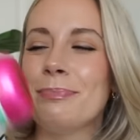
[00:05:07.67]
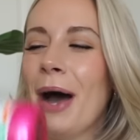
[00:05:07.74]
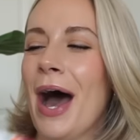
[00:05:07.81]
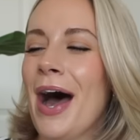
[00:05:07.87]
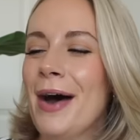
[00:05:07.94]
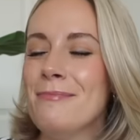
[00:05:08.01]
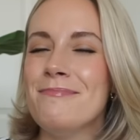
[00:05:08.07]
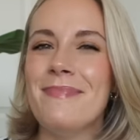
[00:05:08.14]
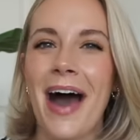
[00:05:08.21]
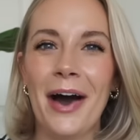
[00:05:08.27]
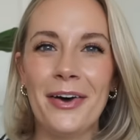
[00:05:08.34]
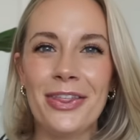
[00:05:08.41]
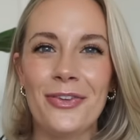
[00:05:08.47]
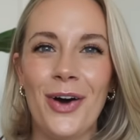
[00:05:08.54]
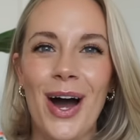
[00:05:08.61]

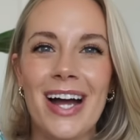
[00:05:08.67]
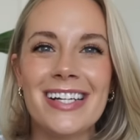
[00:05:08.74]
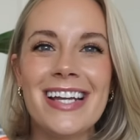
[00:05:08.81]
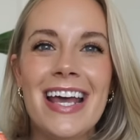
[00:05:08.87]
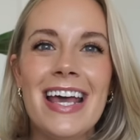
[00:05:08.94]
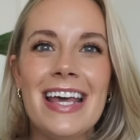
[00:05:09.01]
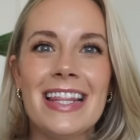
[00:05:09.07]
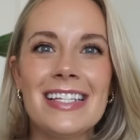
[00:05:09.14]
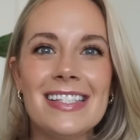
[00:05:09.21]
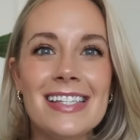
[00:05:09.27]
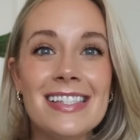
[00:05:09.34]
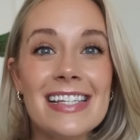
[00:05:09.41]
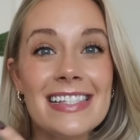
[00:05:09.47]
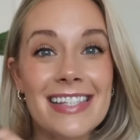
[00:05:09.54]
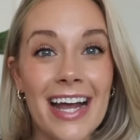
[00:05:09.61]
mouthwash. This
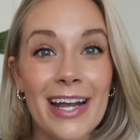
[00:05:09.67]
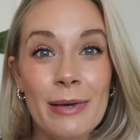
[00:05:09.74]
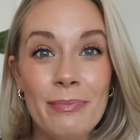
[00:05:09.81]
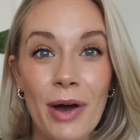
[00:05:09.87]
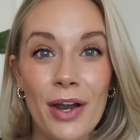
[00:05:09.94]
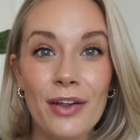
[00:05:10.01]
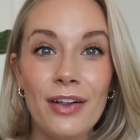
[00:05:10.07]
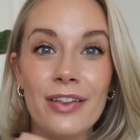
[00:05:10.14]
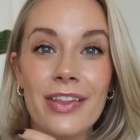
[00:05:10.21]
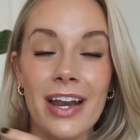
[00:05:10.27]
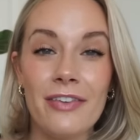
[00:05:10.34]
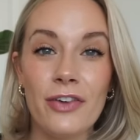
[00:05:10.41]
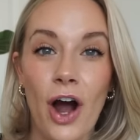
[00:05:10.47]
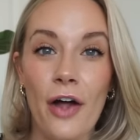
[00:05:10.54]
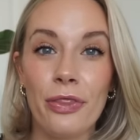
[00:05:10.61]
is the second bottle that
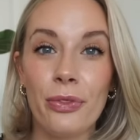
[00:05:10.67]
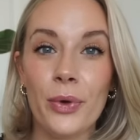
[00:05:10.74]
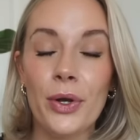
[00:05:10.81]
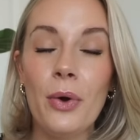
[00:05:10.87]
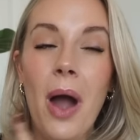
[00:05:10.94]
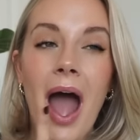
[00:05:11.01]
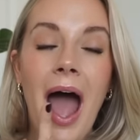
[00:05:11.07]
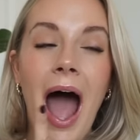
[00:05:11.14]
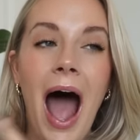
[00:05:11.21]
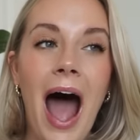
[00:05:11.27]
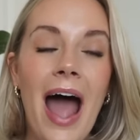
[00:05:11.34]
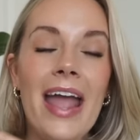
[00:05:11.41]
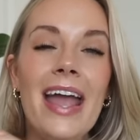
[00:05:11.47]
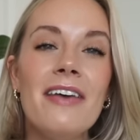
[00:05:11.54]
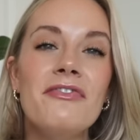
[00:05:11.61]
I've gone through.
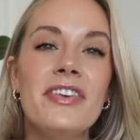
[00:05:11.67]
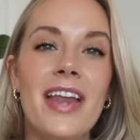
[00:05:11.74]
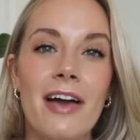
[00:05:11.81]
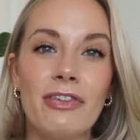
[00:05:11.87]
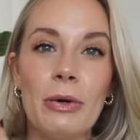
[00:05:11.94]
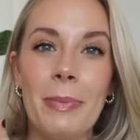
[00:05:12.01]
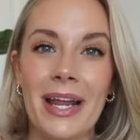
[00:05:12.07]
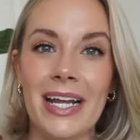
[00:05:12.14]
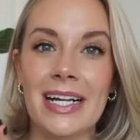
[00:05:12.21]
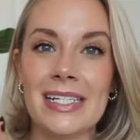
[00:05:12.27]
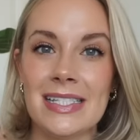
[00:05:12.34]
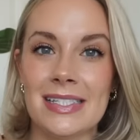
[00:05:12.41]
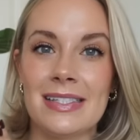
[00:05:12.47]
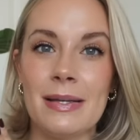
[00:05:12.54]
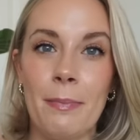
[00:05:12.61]
I have never been a
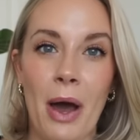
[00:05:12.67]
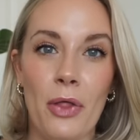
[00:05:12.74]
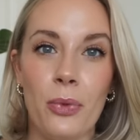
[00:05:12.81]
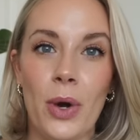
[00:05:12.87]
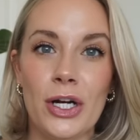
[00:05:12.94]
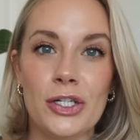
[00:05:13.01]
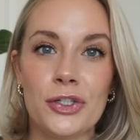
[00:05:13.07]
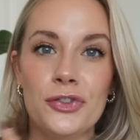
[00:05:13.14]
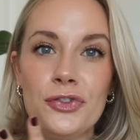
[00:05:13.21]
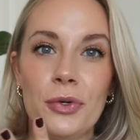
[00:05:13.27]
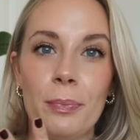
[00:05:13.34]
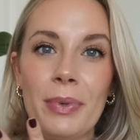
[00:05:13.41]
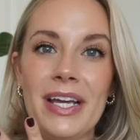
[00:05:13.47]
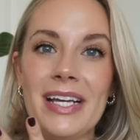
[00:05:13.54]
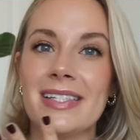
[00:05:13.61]
consistent mouthwash
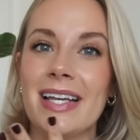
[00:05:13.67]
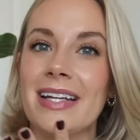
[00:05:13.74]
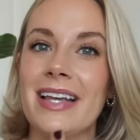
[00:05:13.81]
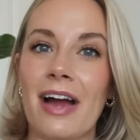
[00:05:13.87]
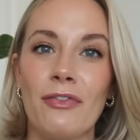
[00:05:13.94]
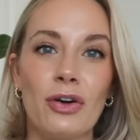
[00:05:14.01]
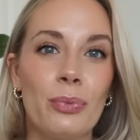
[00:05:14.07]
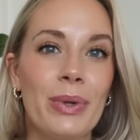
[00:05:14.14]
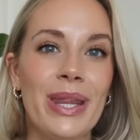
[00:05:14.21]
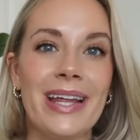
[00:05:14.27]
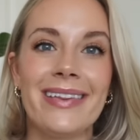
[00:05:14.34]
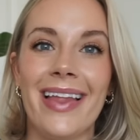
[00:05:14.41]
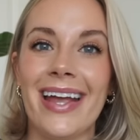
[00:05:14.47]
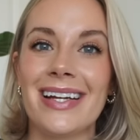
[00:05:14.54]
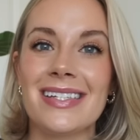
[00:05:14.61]
user because I never really
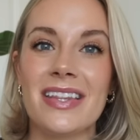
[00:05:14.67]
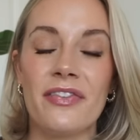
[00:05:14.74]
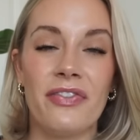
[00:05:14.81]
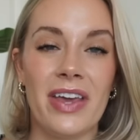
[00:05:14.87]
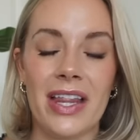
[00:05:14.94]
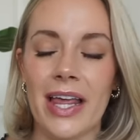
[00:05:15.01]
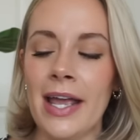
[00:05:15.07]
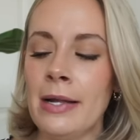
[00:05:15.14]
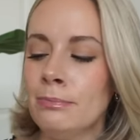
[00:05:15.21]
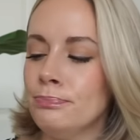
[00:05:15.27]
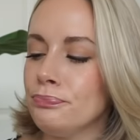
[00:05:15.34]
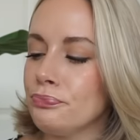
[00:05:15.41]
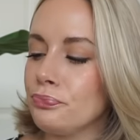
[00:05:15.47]
liked the feeling.